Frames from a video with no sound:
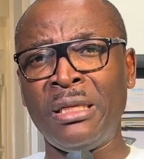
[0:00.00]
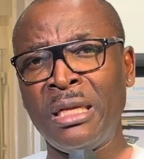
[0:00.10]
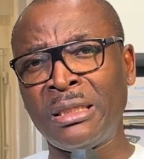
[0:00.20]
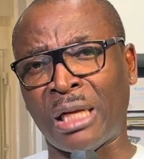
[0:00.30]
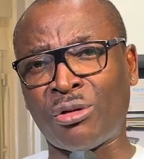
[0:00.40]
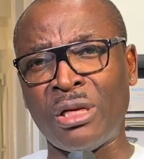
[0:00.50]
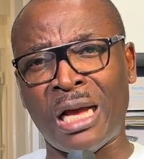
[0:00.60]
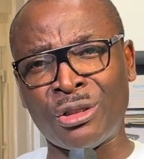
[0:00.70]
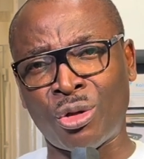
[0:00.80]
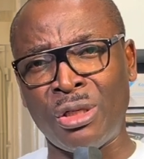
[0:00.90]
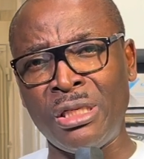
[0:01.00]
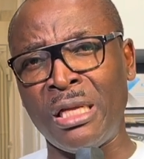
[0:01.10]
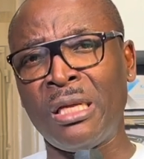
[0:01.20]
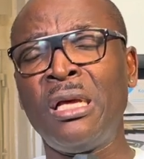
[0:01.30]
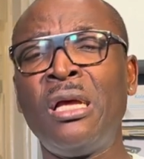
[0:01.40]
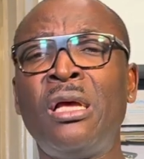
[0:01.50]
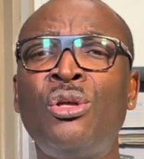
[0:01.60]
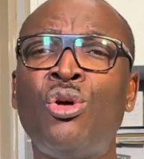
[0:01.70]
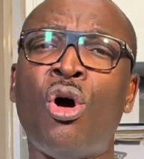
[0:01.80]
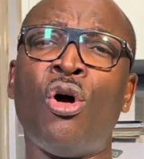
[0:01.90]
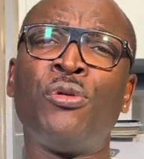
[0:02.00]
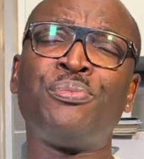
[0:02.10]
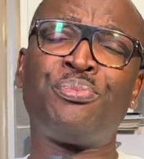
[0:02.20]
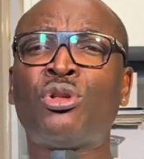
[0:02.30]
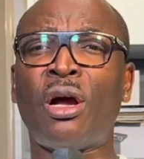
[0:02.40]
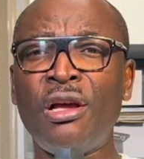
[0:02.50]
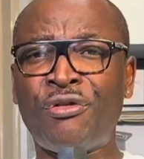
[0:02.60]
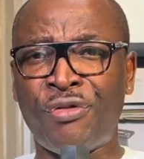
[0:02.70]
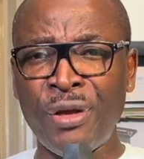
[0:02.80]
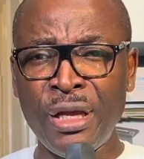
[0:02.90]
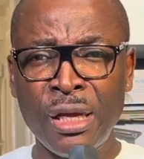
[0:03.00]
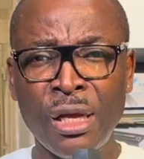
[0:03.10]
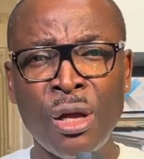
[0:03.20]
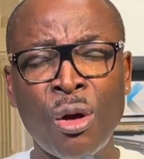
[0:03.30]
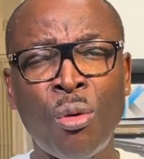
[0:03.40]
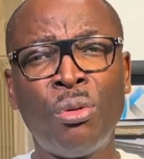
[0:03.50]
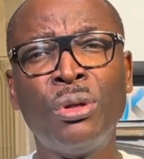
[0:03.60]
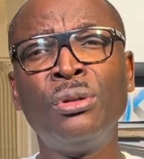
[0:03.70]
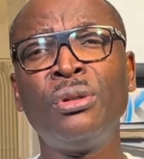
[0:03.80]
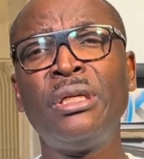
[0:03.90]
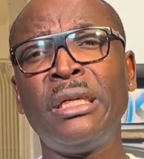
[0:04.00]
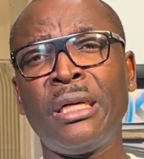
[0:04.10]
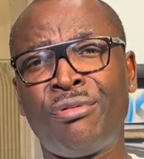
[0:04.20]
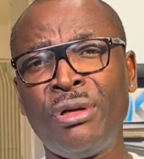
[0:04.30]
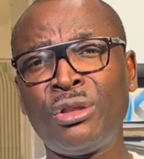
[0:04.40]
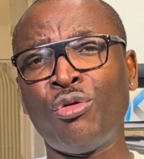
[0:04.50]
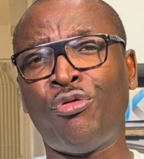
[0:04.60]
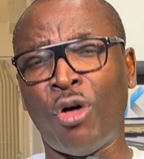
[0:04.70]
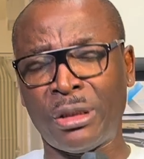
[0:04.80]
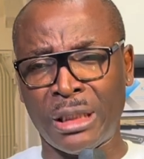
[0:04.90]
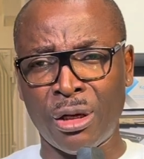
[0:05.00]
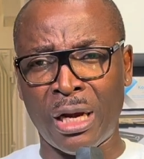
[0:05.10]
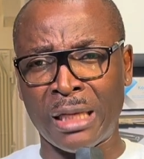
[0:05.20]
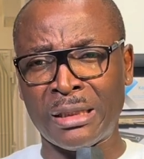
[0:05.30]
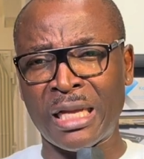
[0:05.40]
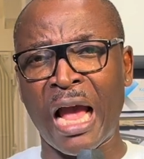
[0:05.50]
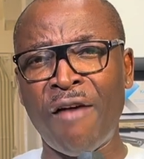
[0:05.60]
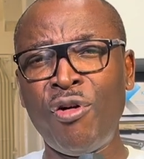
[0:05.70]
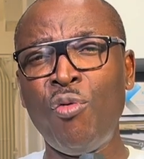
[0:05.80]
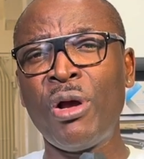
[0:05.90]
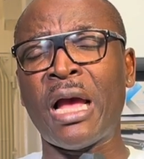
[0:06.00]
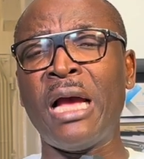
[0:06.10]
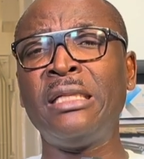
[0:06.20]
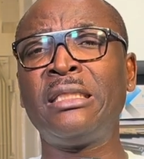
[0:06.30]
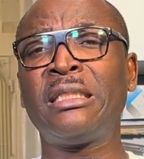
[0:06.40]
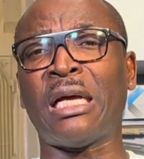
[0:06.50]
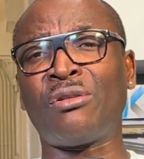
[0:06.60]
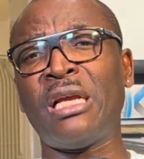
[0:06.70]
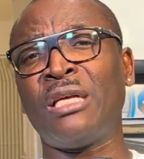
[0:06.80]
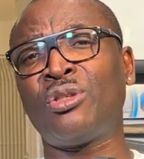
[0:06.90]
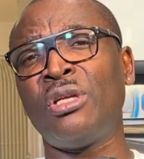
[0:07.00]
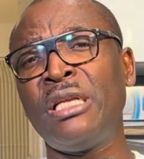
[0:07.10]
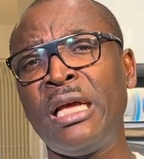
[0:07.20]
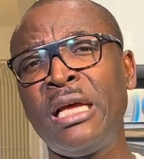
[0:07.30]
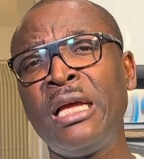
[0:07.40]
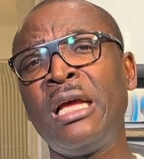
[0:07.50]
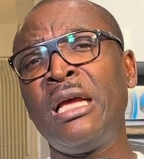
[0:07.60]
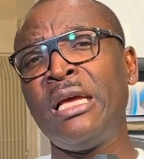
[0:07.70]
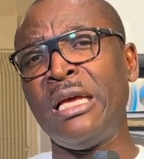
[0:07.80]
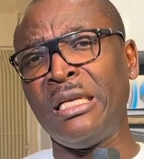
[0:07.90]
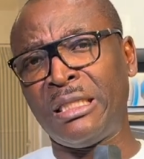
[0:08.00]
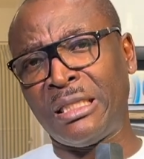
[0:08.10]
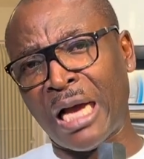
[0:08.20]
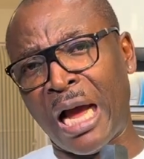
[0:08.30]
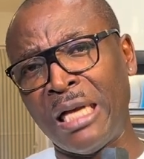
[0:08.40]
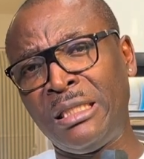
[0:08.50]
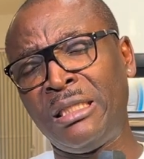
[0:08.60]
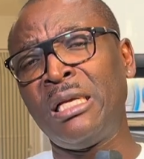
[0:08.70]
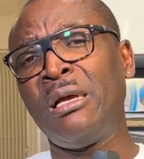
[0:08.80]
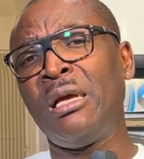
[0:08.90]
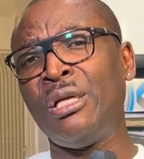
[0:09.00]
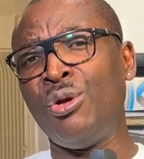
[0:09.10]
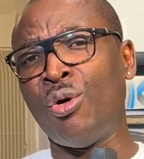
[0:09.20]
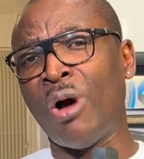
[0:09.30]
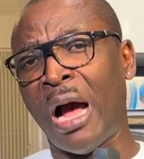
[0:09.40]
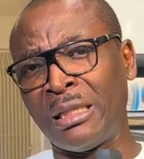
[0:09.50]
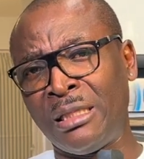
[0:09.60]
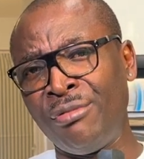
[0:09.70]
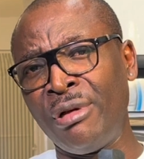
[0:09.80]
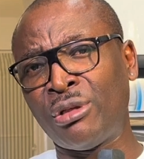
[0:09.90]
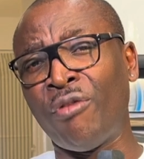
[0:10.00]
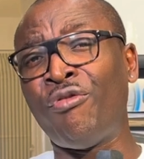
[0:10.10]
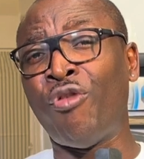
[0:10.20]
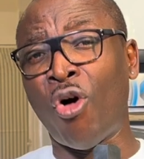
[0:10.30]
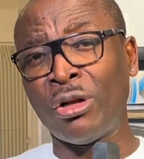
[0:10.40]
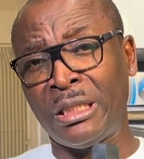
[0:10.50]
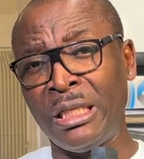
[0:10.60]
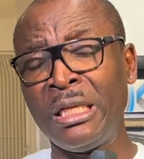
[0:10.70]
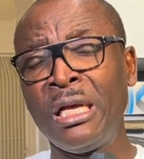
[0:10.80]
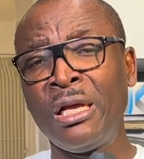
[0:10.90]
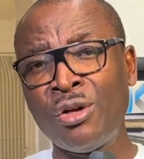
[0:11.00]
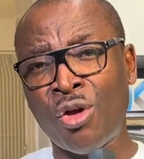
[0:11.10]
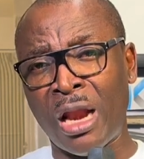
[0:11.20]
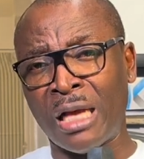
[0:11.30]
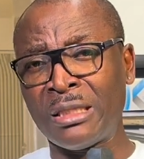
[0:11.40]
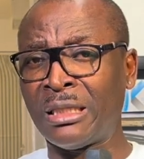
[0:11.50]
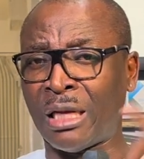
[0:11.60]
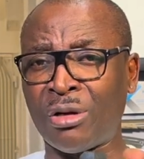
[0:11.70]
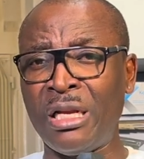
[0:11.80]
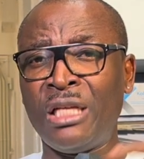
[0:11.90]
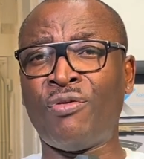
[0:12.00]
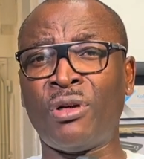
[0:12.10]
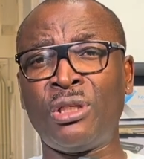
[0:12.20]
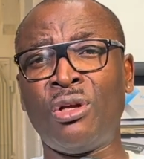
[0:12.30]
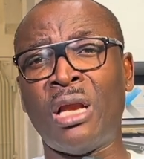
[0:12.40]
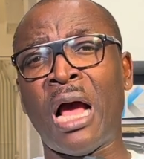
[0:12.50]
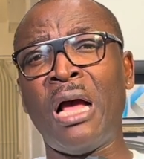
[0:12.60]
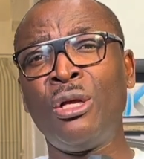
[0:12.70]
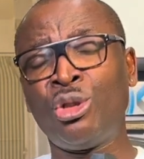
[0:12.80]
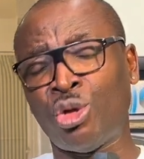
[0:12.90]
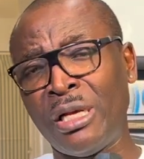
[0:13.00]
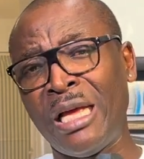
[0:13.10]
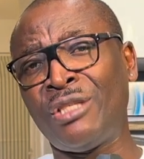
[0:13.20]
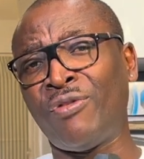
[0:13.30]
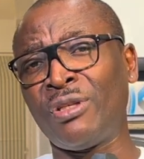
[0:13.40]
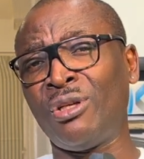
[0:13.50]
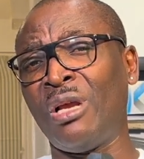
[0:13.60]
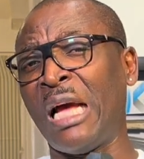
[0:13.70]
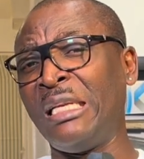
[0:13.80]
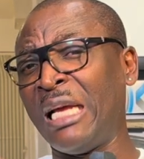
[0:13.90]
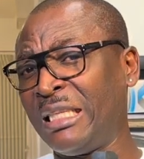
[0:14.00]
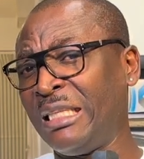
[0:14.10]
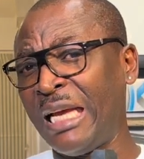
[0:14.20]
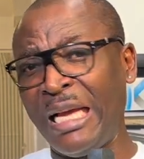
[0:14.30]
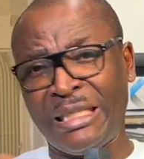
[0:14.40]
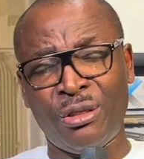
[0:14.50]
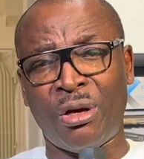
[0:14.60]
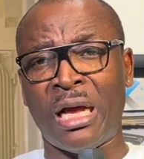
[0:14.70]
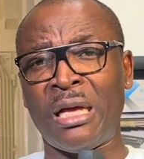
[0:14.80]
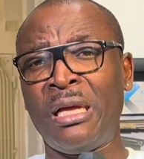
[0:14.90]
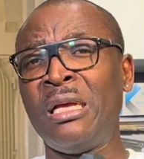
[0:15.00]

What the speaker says: Saturday and Sunday, your storage fee will increase to $40. Every weekend, Saturday and Sunday is charged, at the rate of $40. Saturday is $40, Sunday is $40, and that is $80.